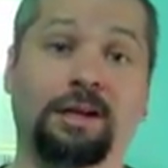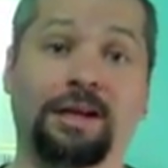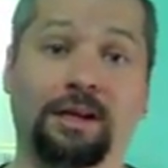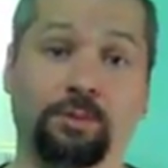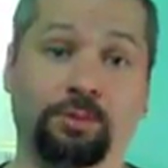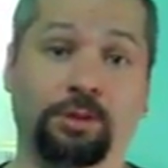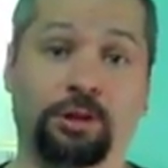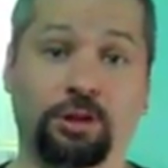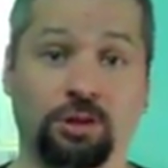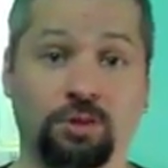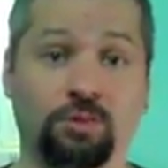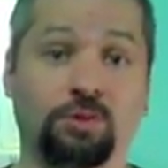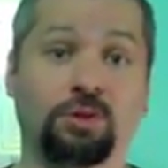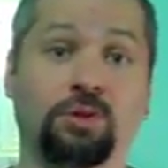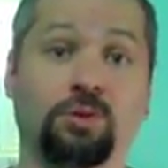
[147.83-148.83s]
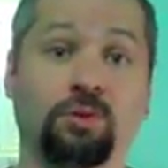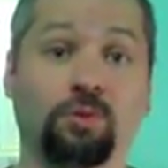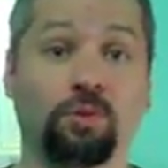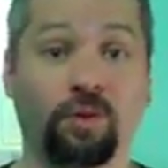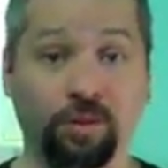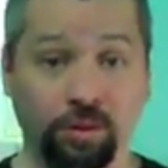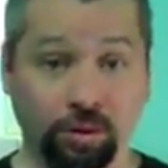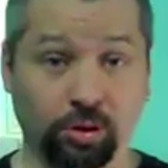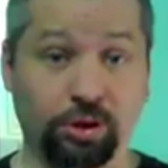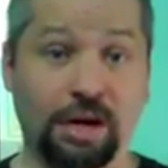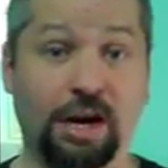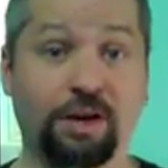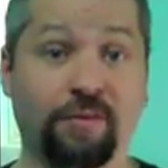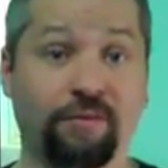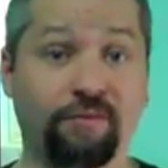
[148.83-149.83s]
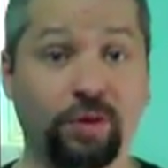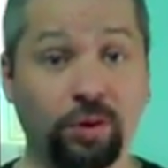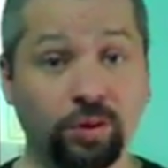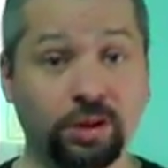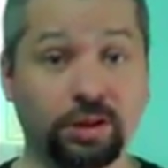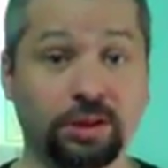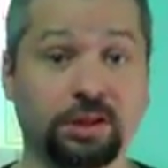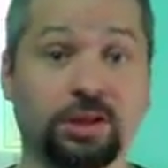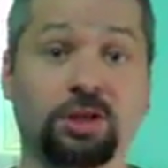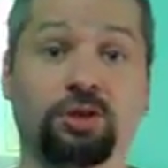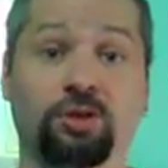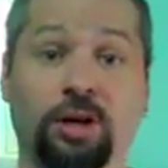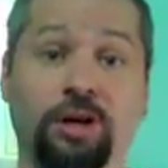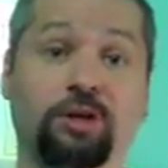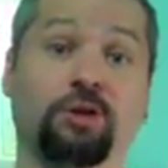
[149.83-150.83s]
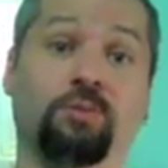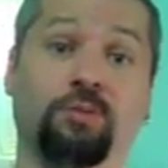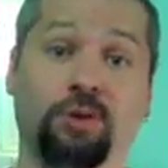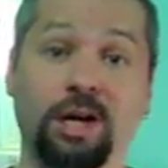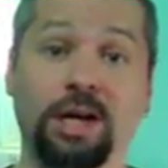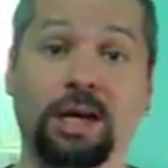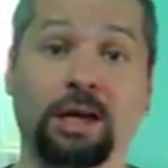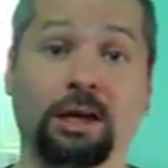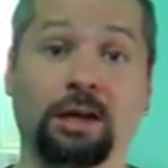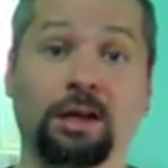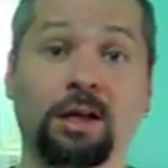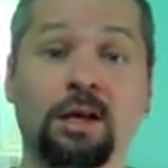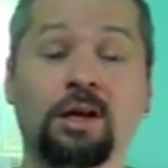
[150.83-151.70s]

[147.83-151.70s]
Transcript: enabling you to learn how to focus and train your brain